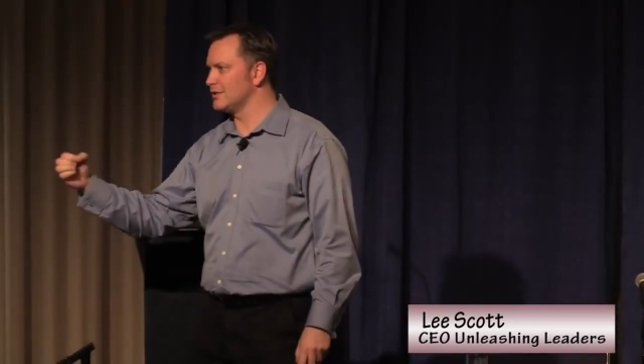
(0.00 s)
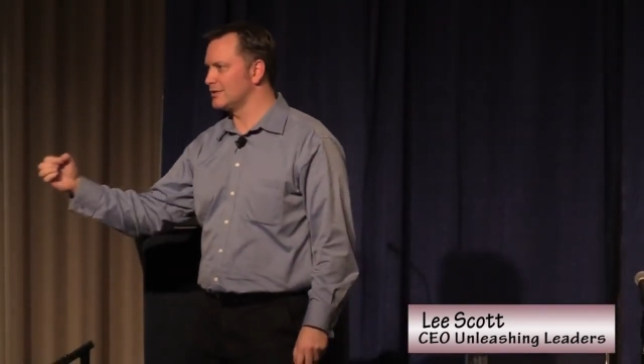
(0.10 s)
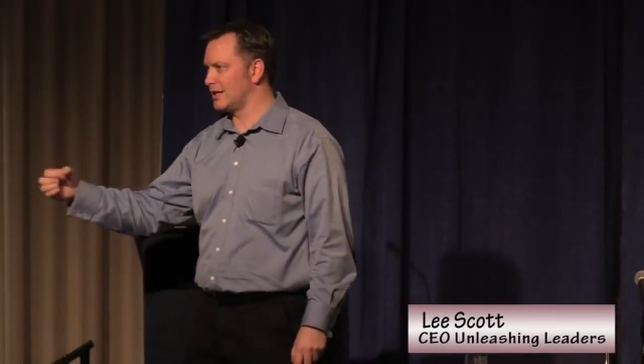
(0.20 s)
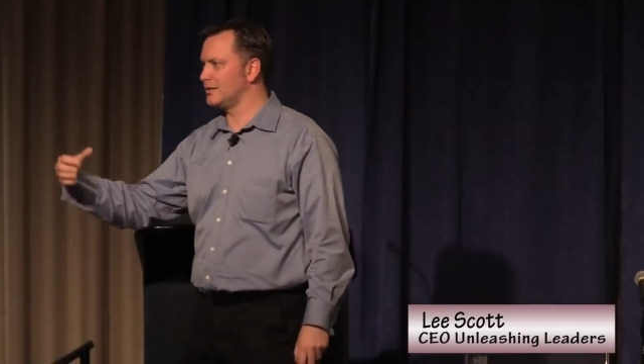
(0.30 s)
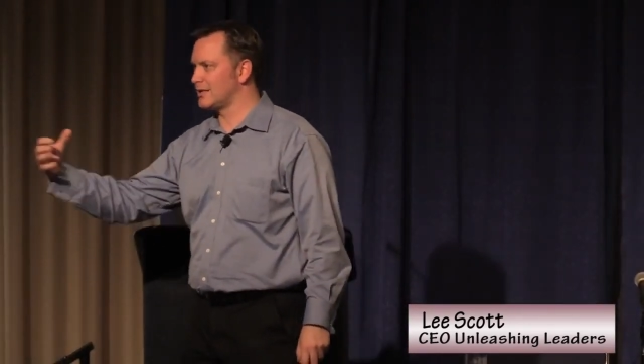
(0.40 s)
in
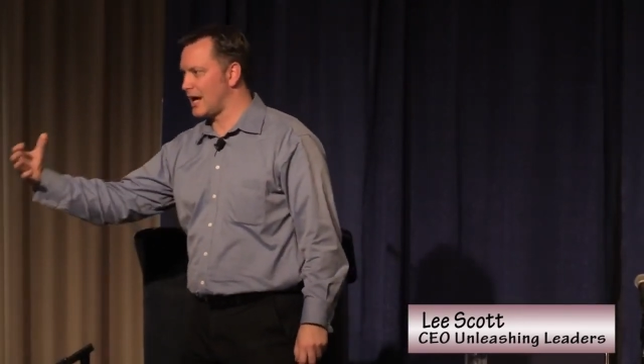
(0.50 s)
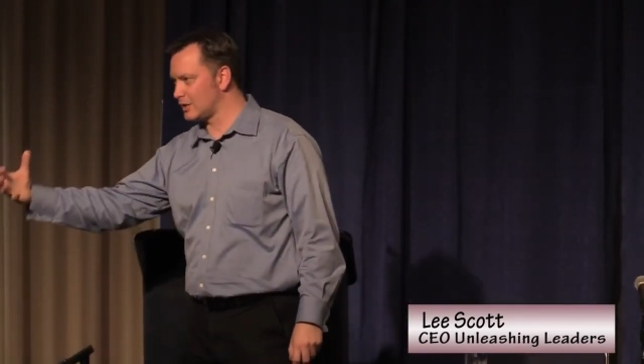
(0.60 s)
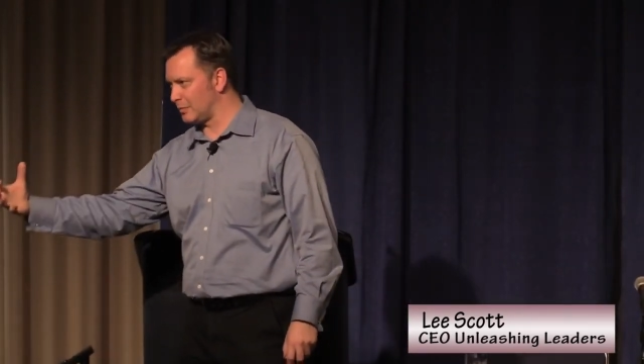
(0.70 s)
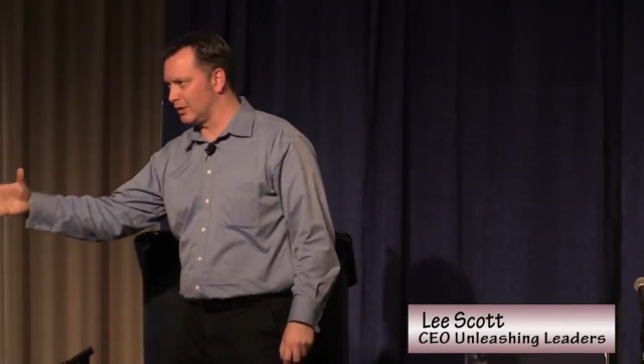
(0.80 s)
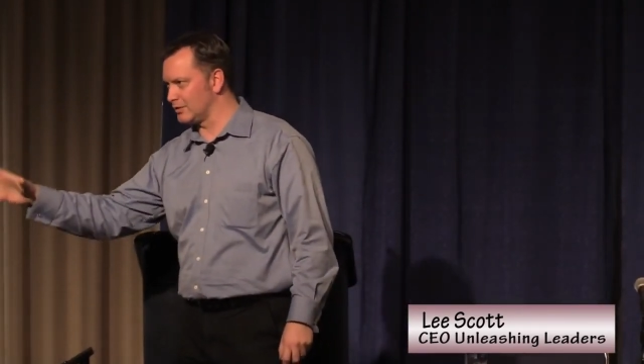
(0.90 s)
this case
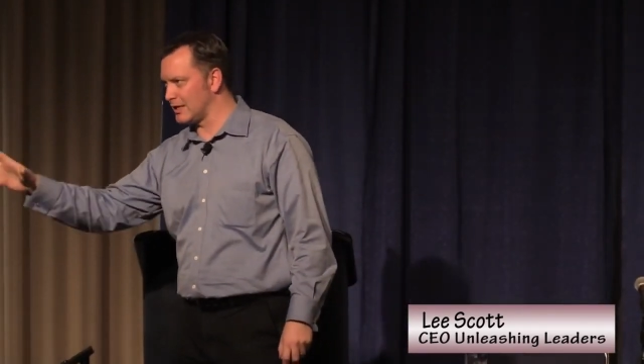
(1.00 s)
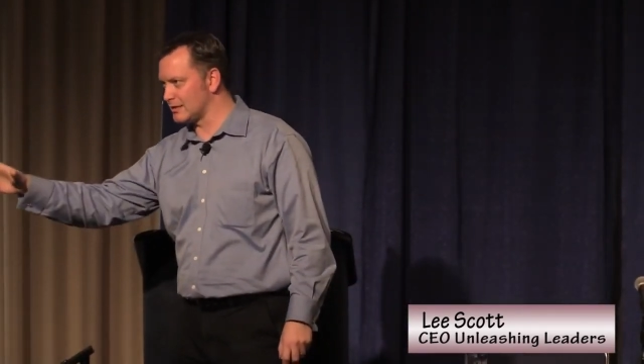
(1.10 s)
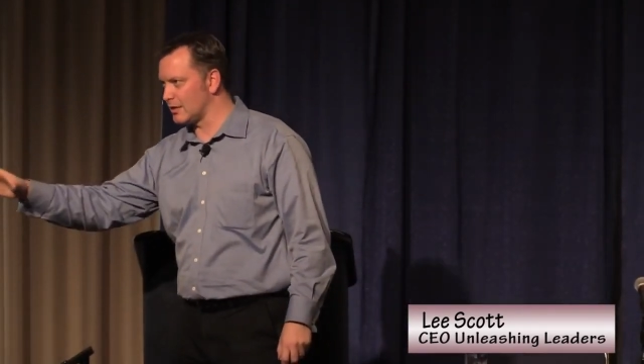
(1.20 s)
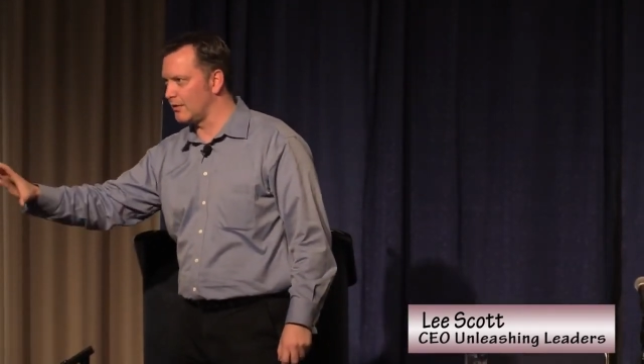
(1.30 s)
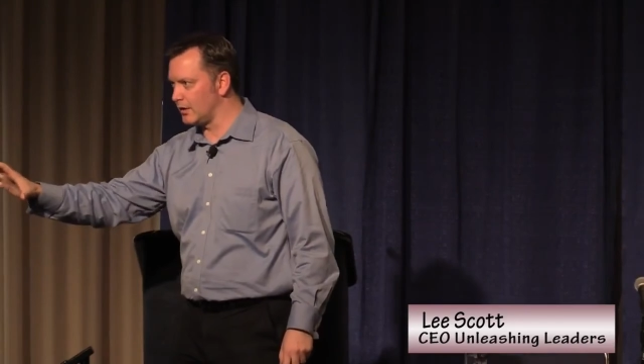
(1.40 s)
taxpayers,
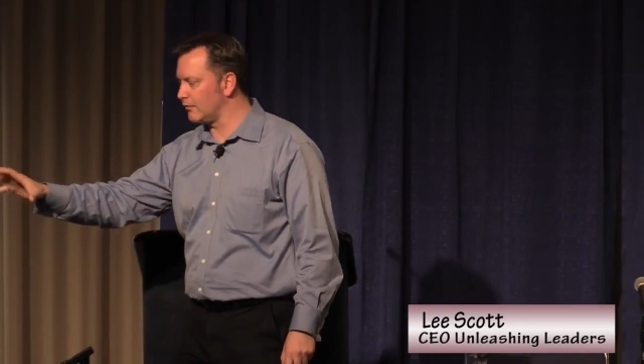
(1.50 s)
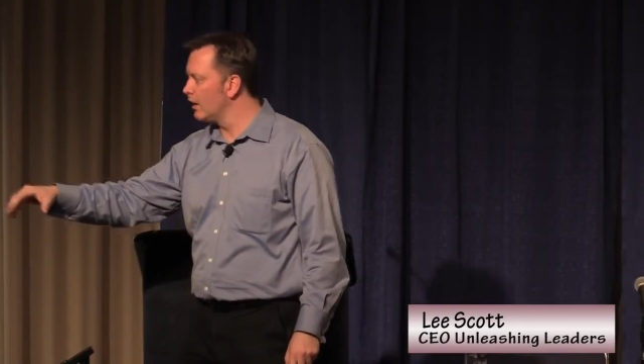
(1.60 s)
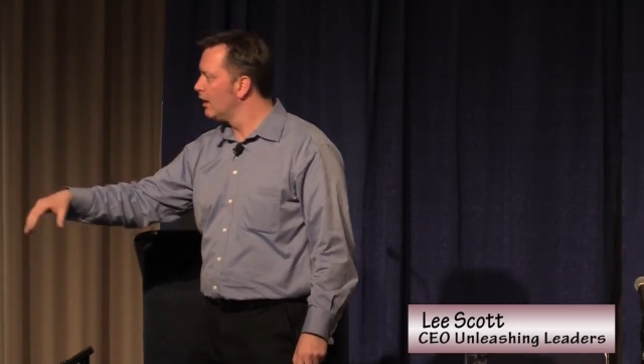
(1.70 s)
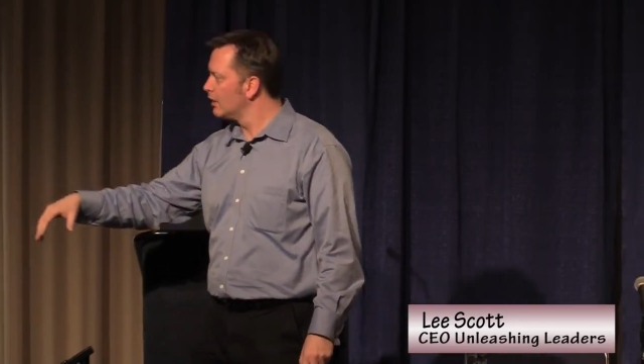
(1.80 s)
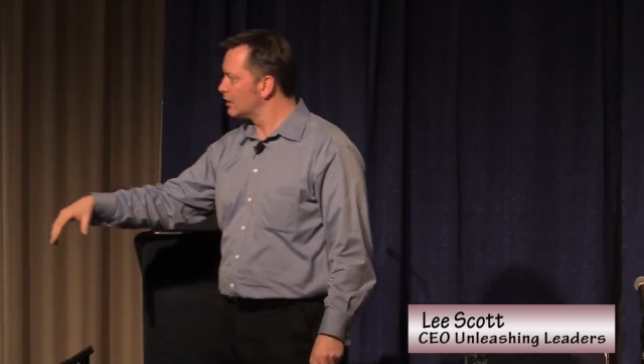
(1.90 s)
that's on
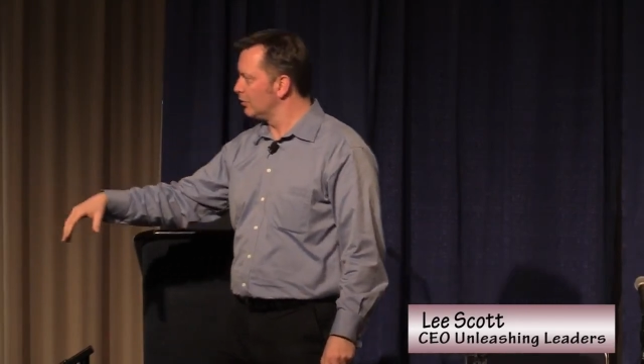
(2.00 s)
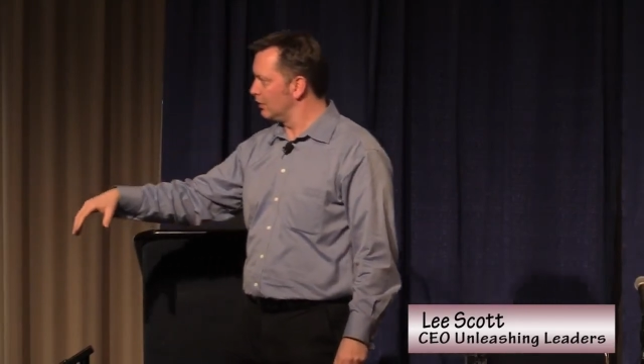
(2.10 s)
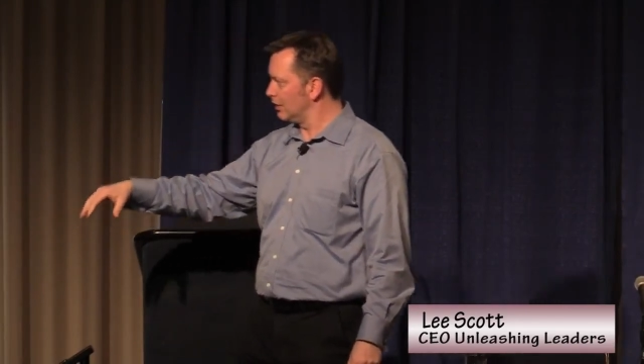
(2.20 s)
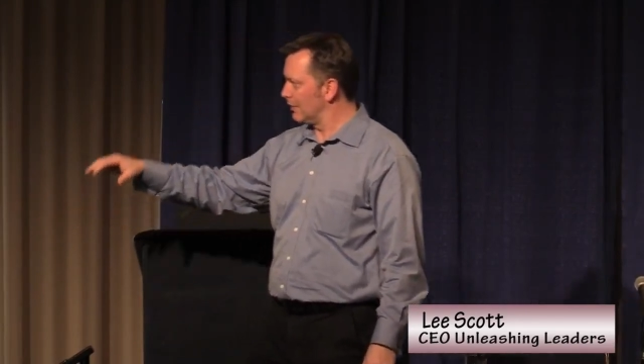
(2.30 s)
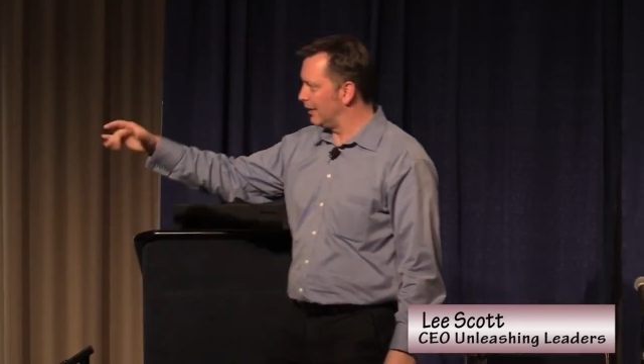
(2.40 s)
their
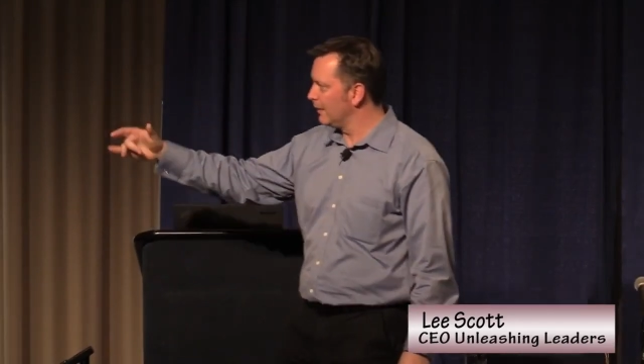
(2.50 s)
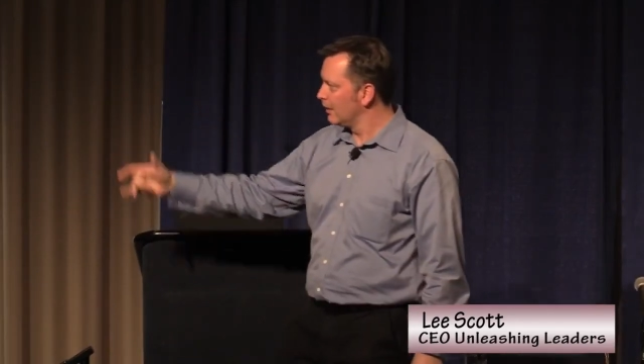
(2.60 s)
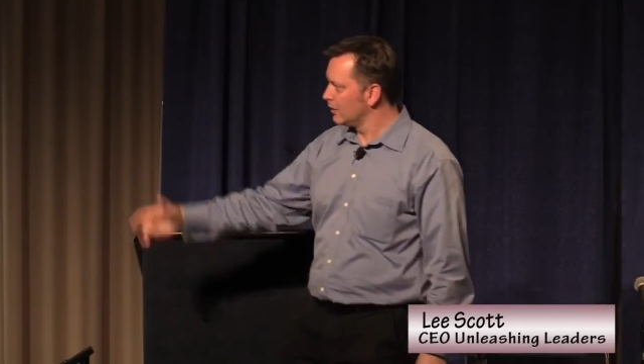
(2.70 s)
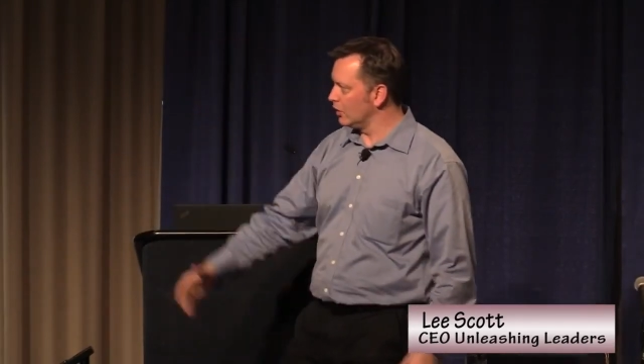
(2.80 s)
community map.